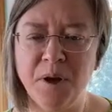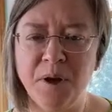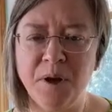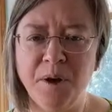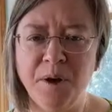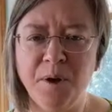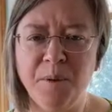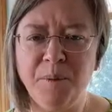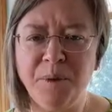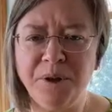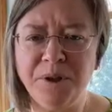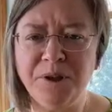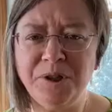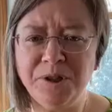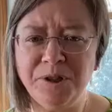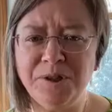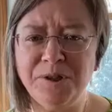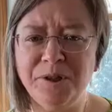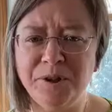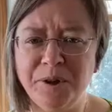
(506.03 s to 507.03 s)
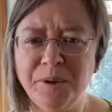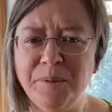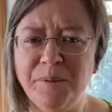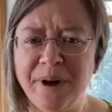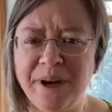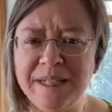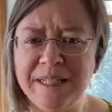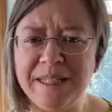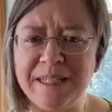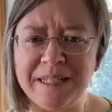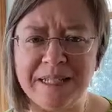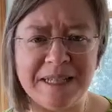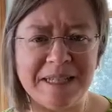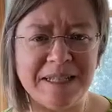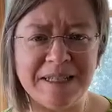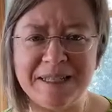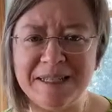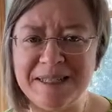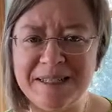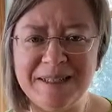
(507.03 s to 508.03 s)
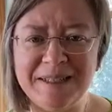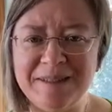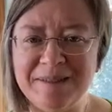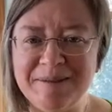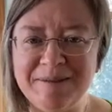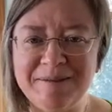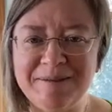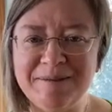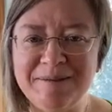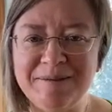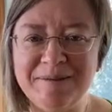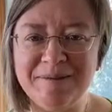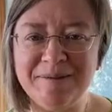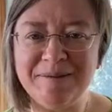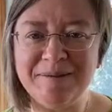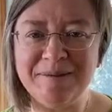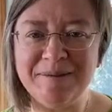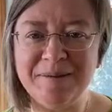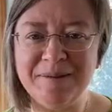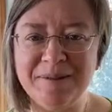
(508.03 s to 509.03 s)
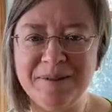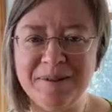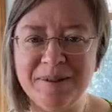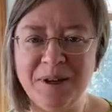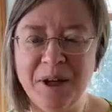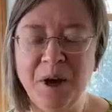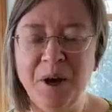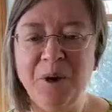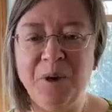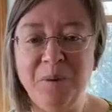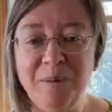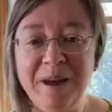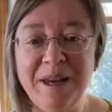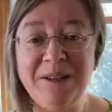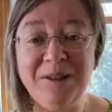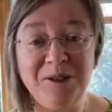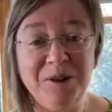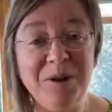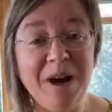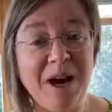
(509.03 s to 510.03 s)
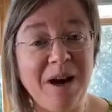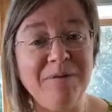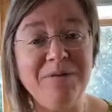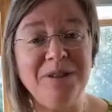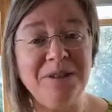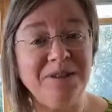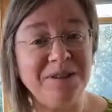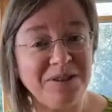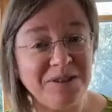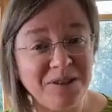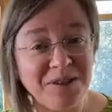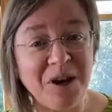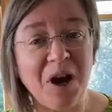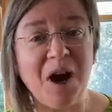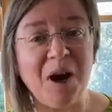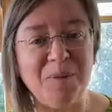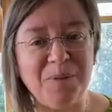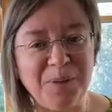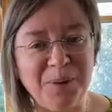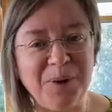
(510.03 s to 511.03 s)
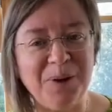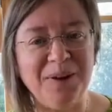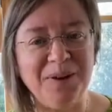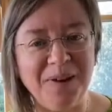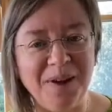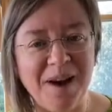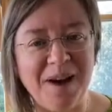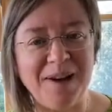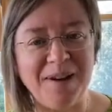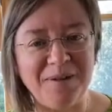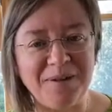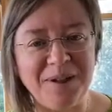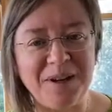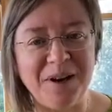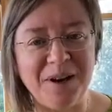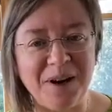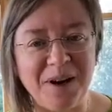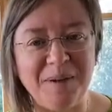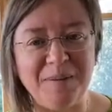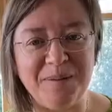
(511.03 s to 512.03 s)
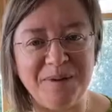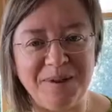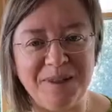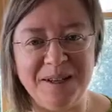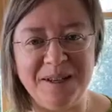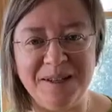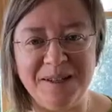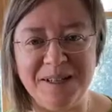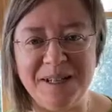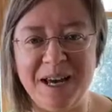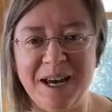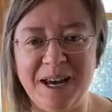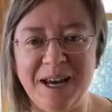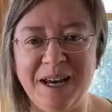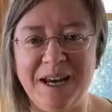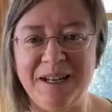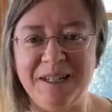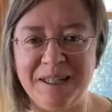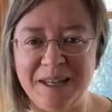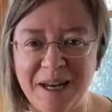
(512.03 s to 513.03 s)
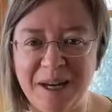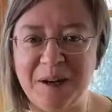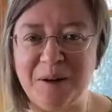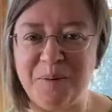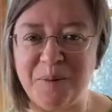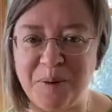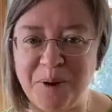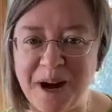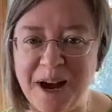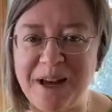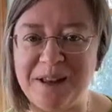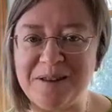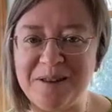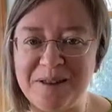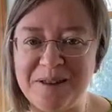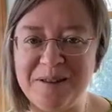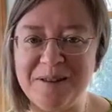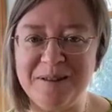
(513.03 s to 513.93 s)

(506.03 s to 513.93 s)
who pushes your buttons, who makes you have to stop a lot of times in a day and take a breath.